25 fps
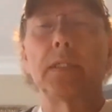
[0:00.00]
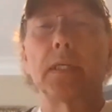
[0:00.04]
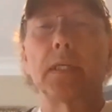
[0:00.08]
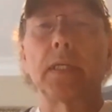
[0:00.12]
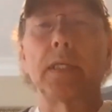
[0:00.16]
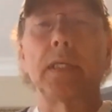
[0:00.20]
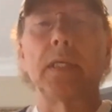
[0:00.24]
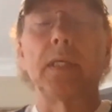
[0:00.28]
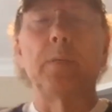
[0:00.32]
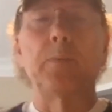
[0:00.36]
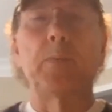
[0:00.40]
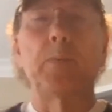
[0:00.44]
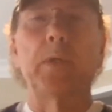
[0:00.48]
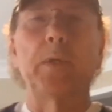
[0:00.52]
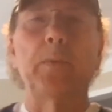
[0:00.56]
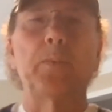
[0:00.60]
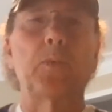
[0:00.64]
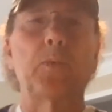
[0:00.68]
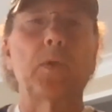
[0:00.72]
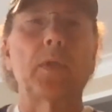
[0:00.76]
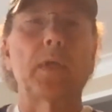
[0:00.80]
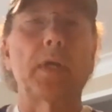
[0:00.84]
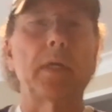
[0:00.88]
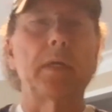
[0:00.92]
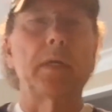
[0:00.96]
to keep
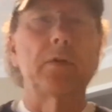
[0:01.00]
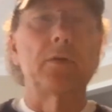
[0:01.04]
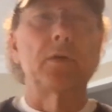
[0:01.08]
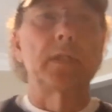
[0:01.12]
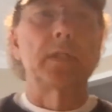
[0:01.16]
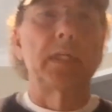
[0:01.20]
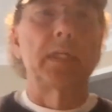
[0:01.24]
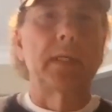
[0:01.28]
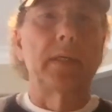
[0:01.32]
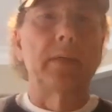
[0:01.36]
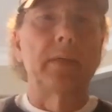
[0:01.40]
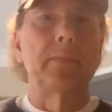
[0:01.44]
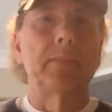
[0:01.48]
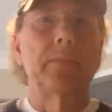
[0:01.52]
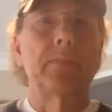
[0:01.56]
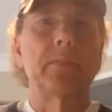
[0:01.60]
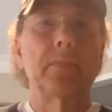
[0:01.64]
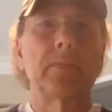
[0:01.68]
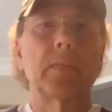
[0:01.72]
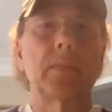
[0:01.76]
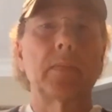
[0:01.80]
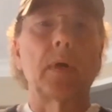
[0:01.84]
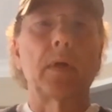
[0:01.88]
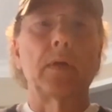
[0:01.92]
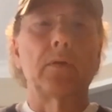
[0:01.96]
people on your team
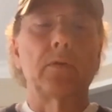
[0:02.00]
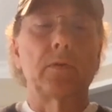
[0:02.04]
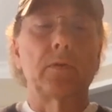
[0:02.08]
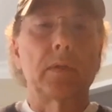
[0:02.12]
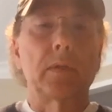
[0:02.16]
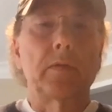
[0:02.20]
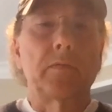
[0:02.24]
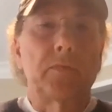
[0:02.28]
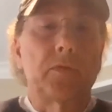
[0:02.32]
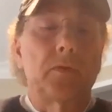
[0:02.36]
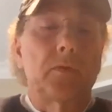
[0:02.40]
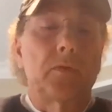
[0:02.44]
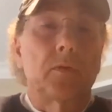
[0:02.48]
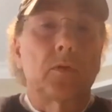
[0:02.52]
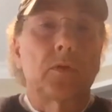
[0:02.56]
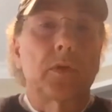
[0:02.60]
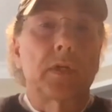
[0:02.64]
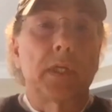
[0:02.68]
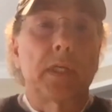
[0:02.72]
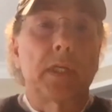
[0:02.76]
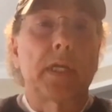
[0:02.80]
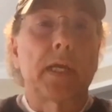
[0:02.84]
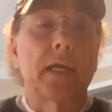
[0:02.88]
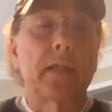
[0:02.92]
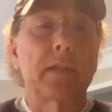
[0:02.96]
if you're
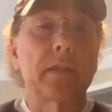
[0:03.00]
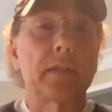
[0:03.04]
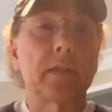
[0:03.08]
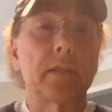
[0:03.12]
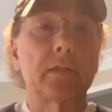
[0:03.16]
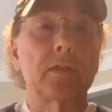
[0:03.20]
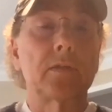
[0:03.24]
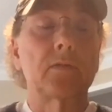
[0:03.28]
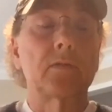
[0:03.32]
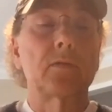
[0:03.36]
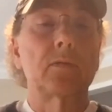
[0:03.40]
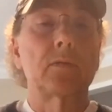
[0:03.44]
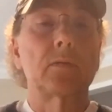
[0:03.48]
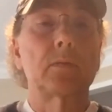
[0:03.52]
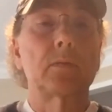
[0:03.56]
looking at this